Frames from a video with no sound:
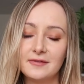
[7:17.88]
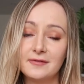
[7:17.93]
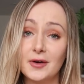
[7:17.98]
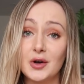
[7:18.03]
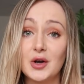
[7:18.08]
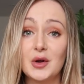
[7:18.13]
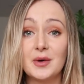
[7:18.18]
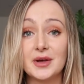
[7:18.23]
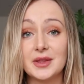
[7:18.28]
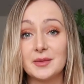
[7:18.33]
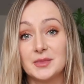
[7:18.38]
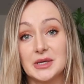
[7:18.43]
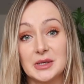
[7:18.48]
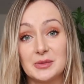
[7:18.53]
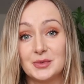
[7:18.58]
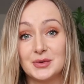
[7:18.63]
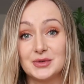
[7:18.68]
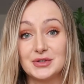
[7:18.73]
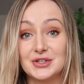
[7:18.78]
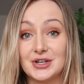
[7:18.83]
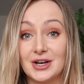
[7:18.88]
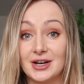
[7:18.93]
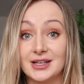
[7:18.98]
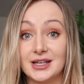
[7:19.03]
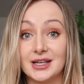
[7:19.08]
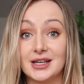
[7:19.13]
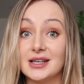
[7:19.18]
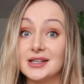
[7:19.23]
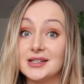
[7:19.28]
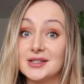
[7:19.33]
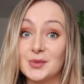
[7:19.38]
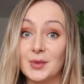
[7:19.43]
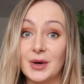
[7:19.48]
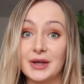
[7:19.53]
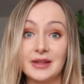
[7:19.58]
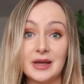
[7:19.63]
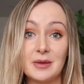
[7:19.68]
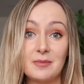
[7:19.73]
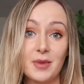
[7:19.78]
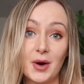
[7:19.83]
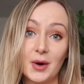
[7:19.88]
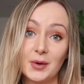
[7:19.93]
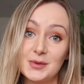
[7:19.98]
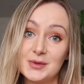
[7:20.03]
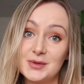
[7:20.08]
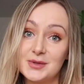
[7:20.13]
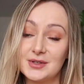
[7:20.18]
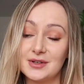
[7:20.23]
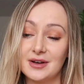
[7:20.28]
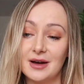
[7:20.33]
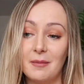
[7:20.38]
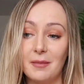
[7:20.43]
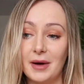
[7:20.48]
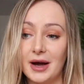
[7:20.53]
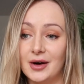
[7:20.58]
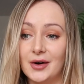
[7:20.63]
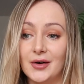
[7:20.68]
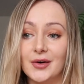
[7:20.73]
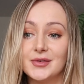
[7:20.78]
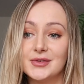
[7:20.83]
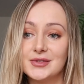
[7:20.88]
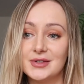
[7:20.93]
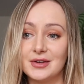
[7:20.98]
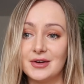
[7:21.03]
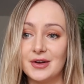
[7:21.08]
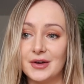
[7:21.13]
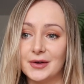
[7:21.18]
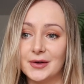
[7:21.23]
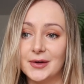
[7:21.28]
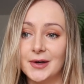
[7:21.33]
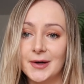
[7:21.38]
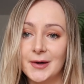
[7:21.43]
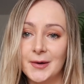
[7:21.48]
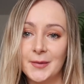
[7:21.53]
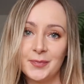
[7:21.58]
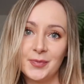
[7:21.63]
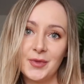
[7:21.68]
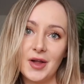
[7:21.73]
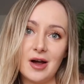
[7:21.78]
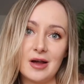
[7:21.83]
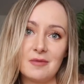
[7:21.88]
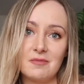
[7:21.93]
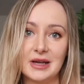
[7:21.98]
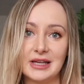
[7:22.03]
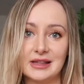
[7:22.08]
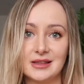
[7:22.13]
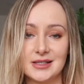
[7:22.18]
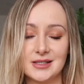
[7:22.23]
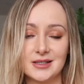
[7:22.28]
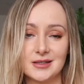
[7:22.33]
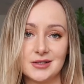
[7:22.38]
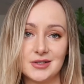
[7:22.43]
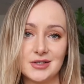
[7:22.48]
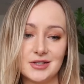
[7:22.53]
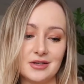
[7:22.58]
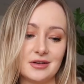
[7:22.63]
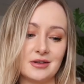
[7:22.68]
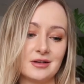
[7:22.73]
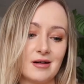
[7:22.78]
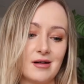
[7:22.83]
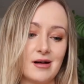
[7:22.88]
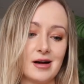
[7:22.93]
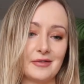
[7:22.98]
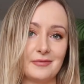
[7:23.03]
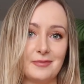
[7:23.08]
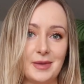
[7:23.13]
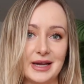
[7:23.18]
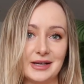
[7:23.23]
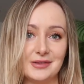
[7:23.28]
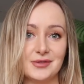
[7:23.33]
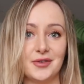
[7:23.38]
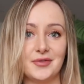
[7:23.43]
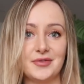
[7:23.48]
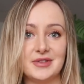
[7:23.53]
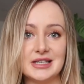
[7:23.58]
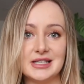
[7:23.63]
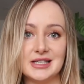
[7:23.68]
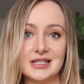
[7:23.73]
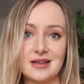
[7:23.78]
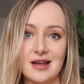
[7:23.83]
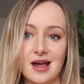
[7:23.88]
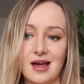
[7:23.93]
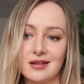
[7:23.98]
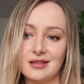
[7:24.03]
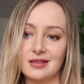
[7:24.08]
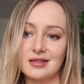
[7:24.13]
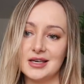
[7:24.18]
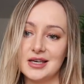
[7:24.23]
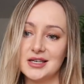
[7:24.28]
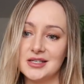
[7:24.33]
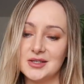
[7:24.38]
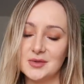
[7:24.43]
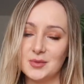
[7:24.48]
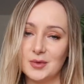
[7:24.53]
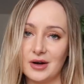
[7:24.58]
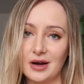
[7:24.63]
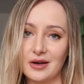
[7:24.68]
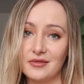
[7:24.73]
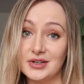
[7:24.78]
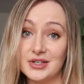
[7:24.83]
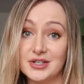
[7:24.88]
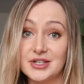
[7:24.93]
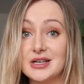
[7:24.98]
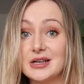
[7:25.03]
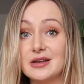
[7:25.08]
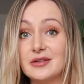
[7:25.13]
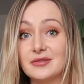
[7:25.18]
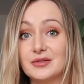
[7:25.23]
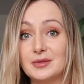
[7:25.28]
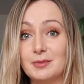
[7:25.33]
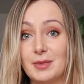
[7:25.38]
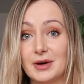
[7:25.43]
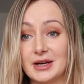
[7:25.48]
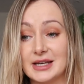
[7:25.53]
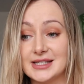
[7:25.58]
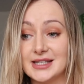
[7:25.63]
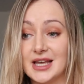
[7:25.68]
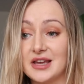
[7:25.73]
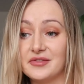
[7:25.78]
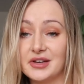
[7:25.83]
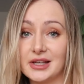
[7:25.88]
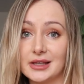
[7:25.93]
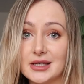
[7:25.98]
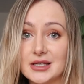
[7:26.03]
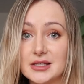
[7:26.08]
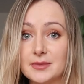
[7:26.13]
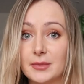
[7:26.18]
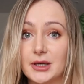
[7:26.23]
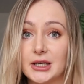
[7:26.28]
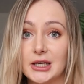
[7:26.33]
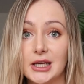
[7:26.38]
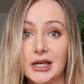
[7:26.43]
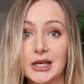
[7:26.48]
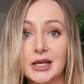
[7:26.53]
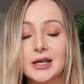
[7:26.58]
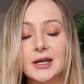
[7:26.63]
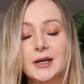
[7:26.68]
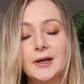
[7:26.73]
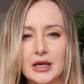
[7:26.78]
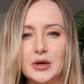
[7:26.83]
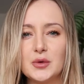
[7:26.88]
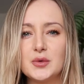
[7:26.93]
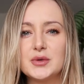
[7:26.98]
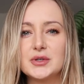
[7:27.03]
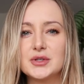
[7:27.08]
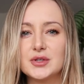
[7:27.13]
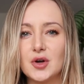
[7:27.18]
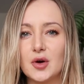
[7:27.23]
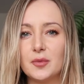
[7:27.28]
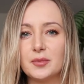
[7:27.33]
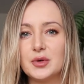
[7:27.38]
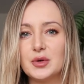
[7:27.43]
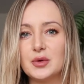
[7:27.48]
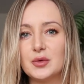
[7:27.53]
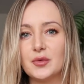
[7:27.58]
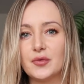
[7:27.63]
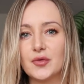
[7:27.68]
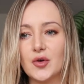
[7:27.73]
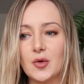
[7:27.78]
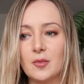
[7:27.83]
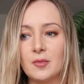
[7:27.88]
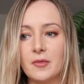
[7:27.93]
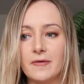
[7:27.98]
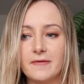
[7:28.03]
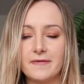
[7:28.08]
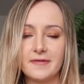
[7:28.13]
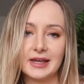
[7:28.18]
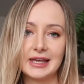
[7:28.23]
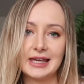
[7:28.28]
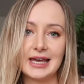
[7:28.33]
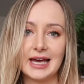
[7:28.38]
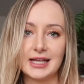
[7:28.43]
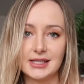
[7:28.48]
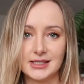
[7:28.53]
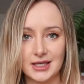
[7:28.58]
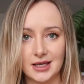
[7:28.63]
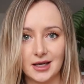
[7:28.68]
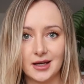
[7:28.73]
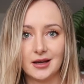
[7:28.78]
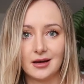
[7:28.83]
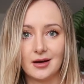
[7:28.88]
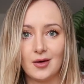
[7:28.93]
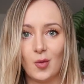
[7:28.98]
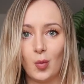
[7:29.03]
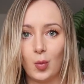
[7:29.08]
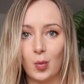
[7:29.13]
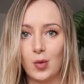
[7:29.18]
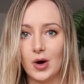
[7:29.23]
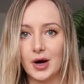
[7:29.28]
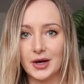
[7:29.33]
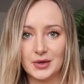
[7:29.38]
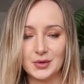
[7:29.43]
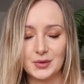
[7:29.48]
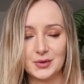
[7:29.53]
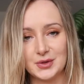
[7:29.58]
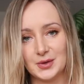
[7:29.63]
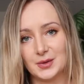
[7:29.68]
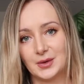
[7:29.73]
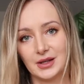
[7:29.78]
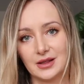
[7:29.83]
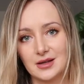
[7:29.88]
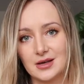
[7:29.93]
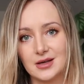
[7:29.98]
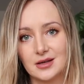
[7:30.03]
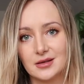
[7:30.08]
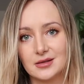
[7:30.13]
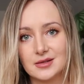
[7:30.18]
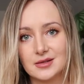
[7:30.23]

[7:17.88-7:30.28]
follow other people's journeys where they post about, you know, I made this decision, I've paid off this debt, this is what I've achieved by saving this money. It will stop you from forgetting why you're doing this.